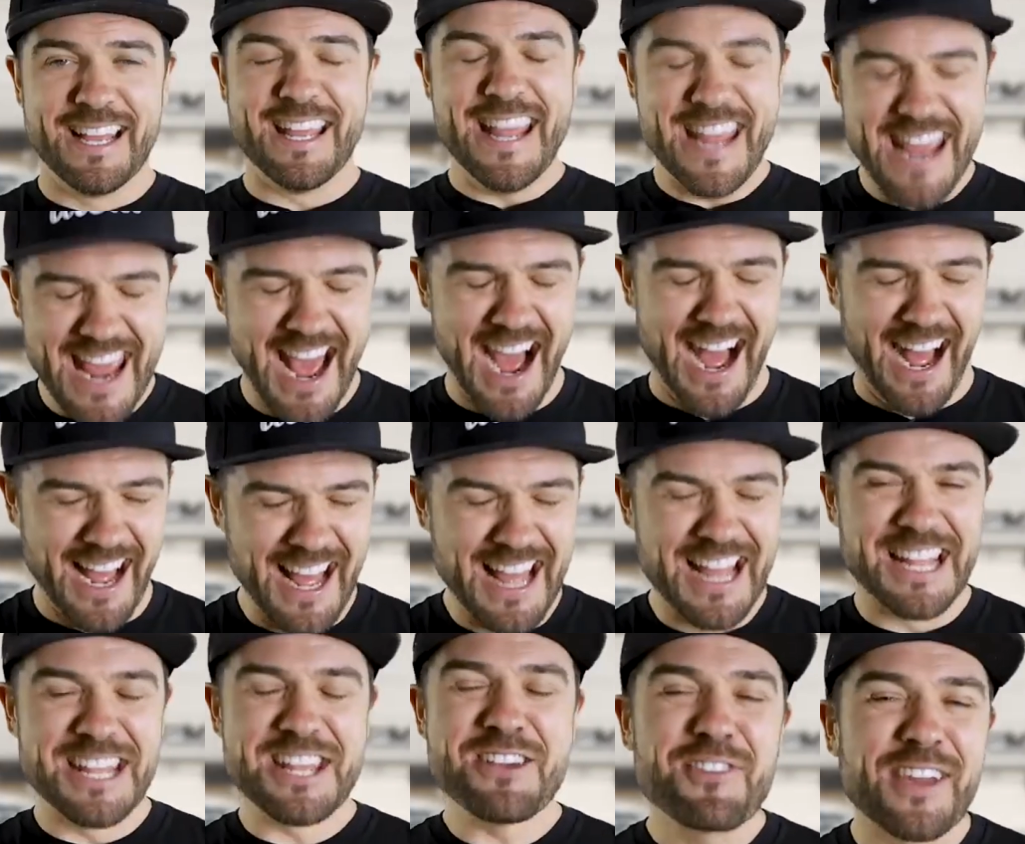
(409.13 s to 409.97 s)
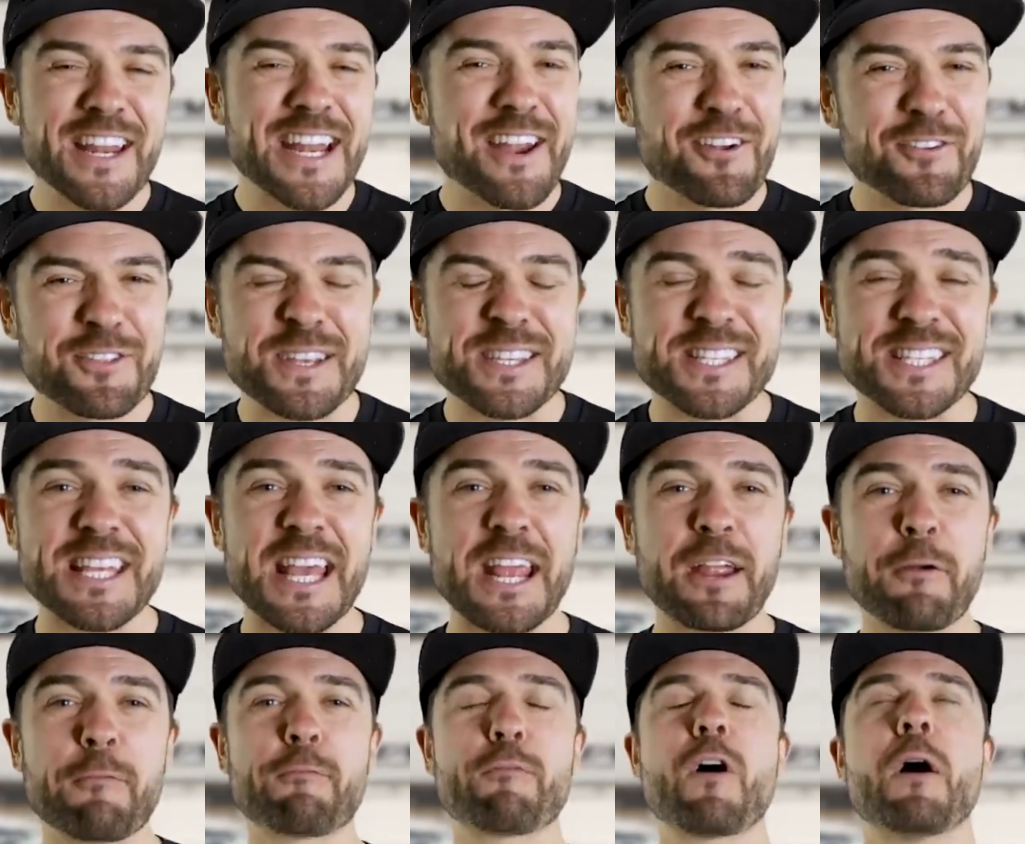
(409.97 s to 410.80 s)
Yeah, you can hear this
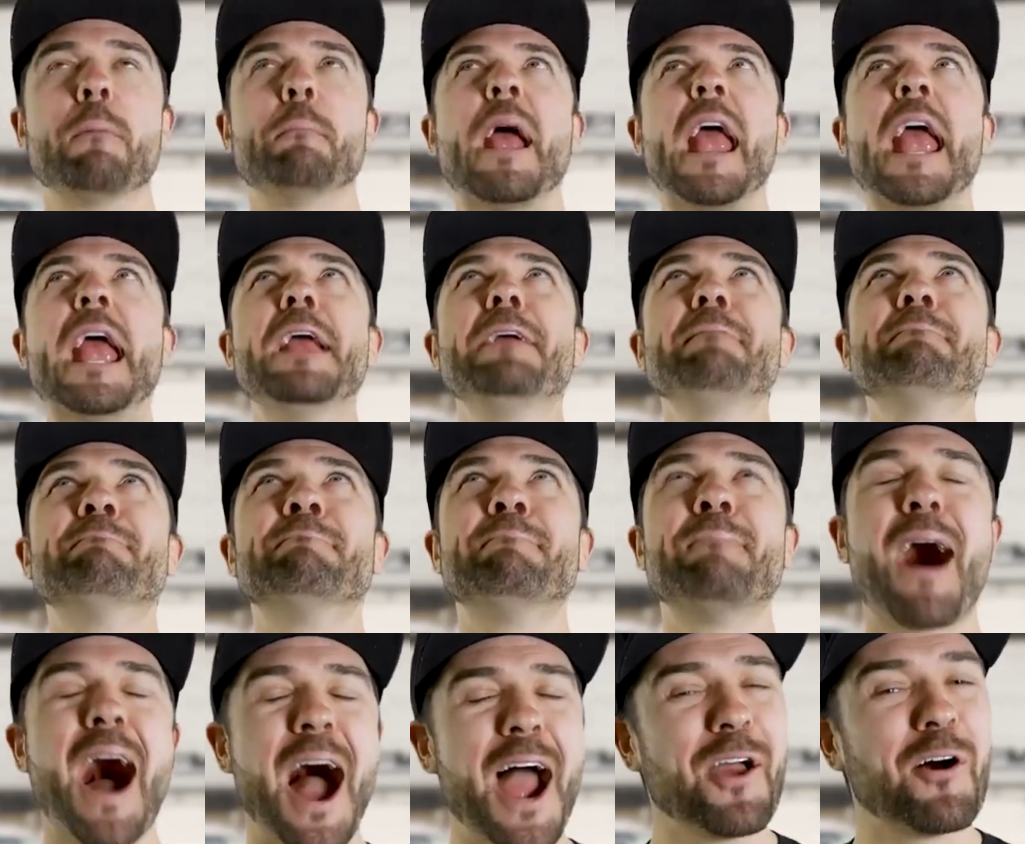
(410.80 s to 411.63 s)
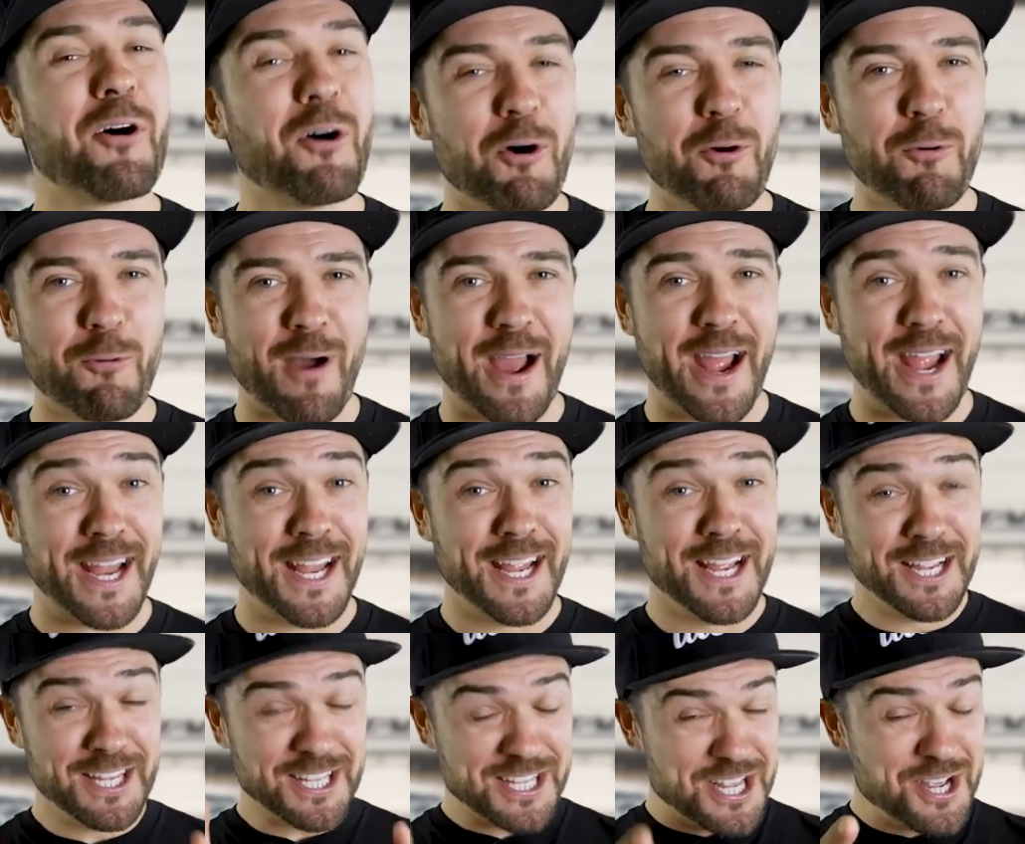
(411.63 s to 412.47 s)
thing from a mile away.
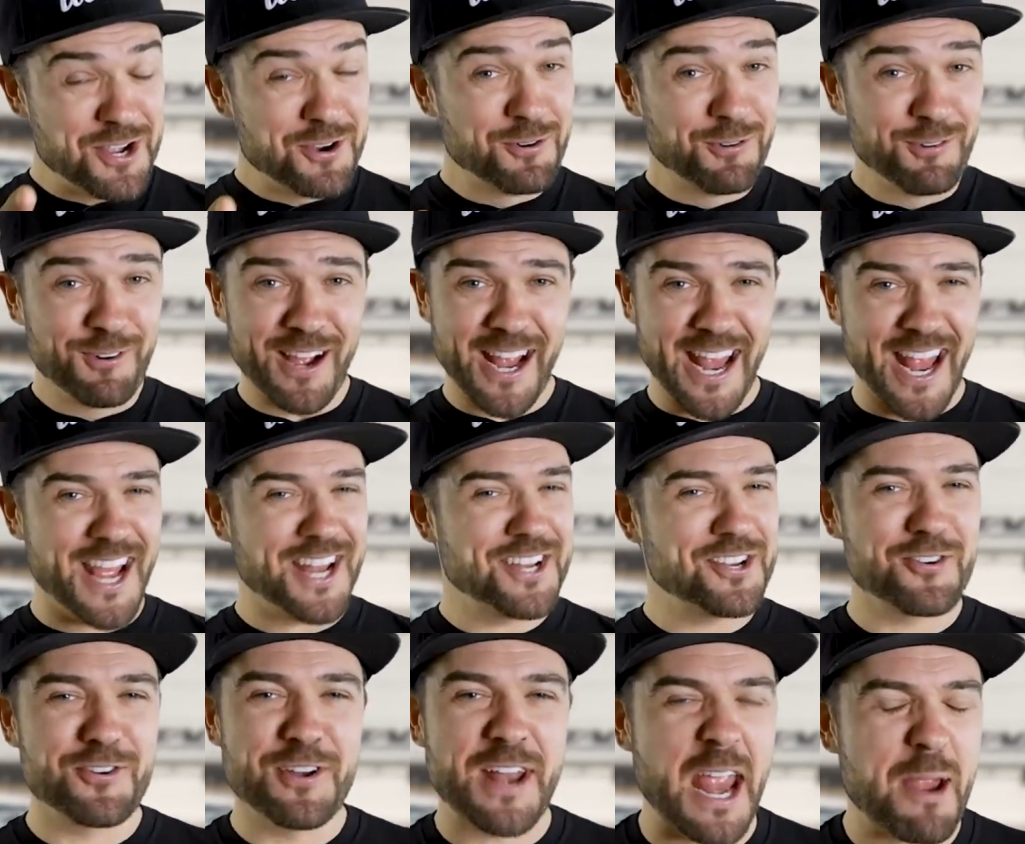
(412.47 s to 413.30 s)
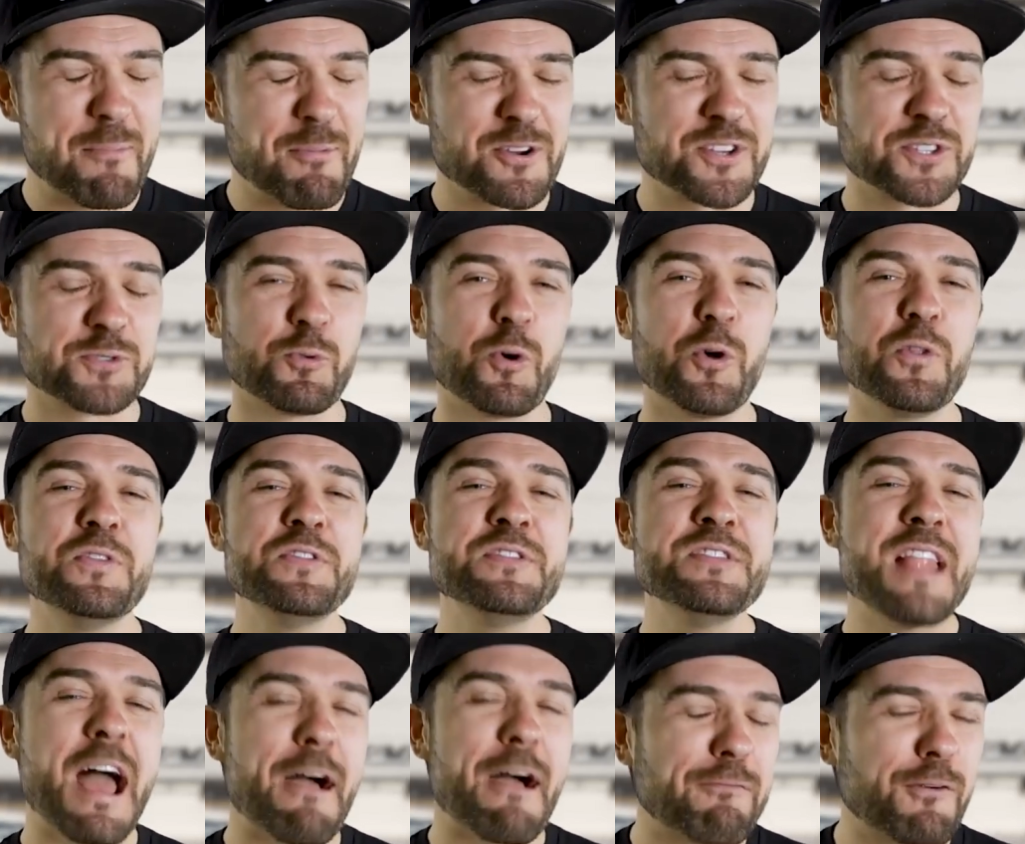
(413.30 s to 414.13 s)
You and your neighbors will
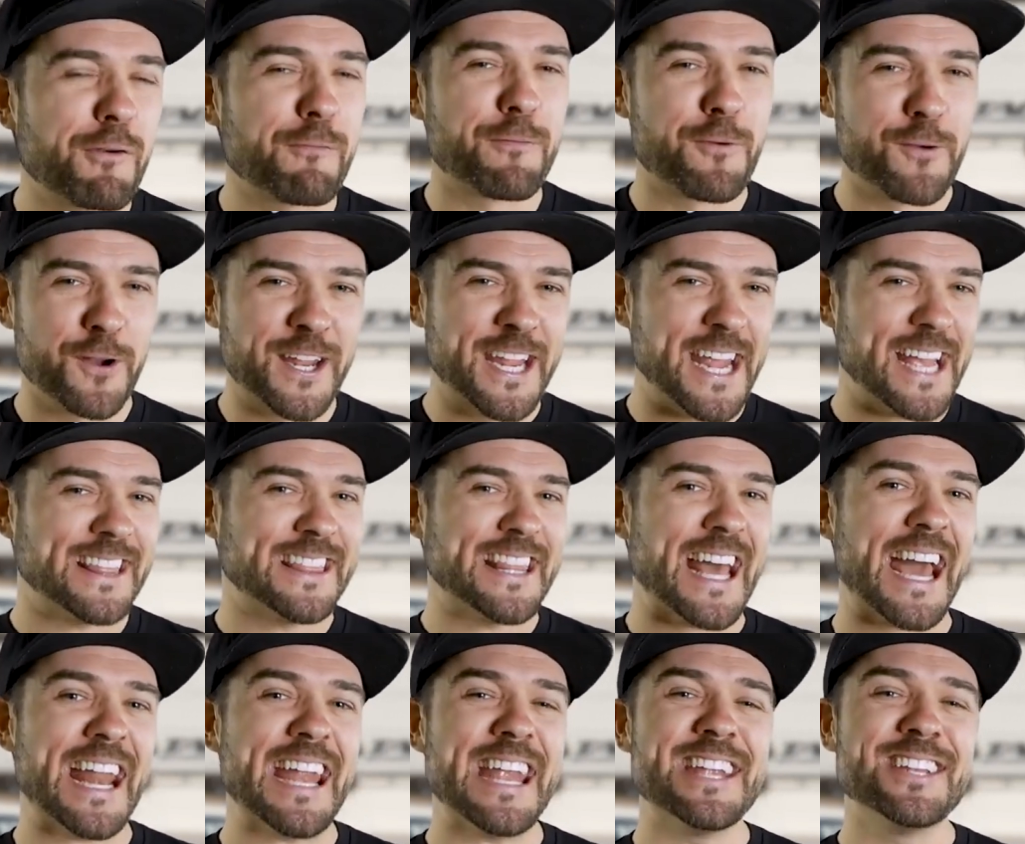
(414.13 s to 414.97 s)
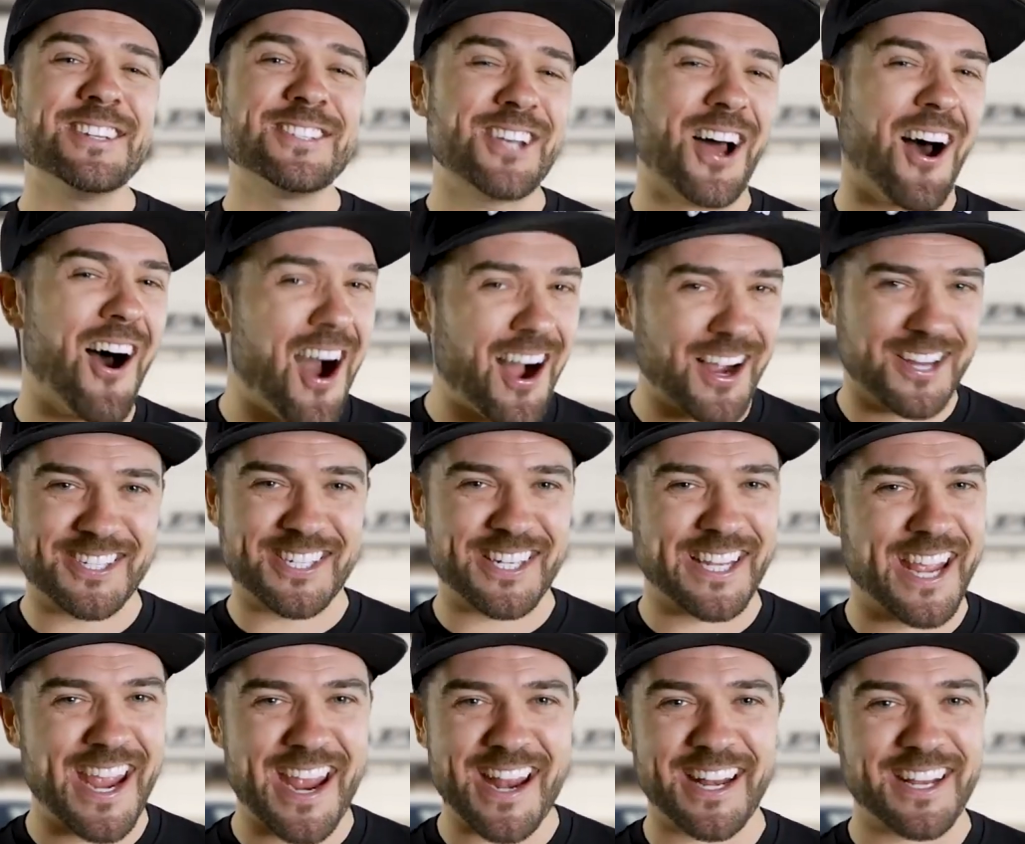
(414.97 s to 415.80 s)
never forget that
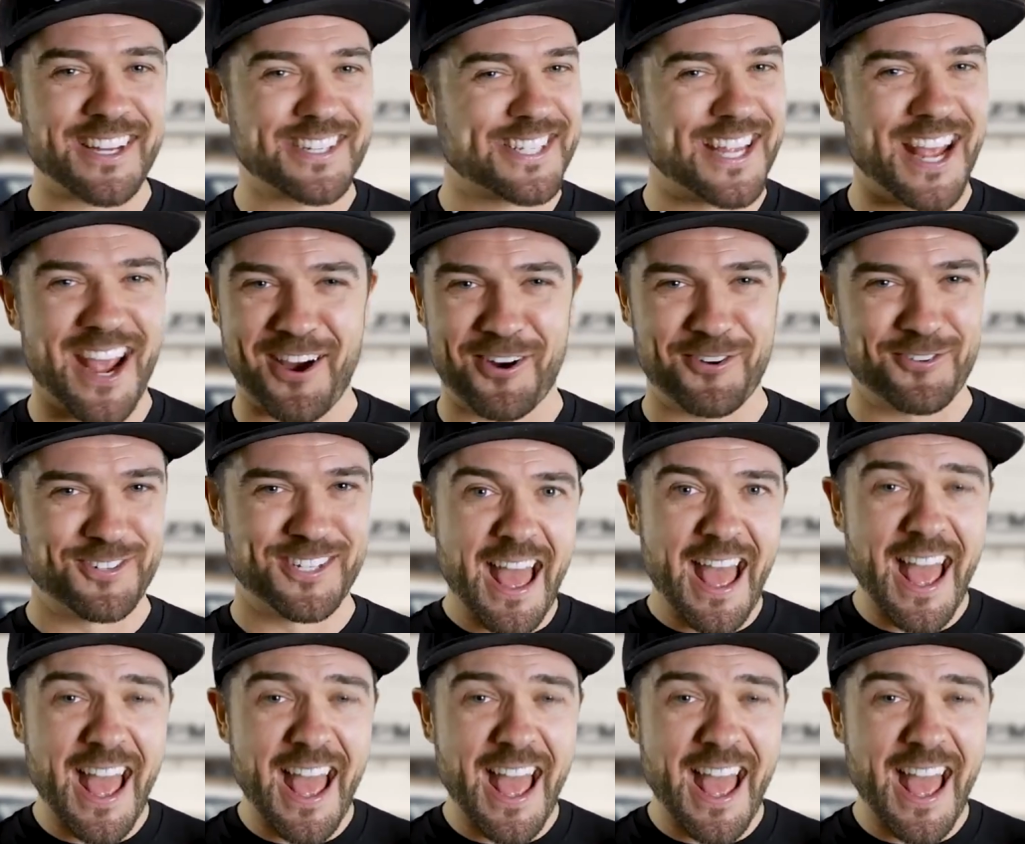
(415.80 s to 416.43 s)
intoxicating sound.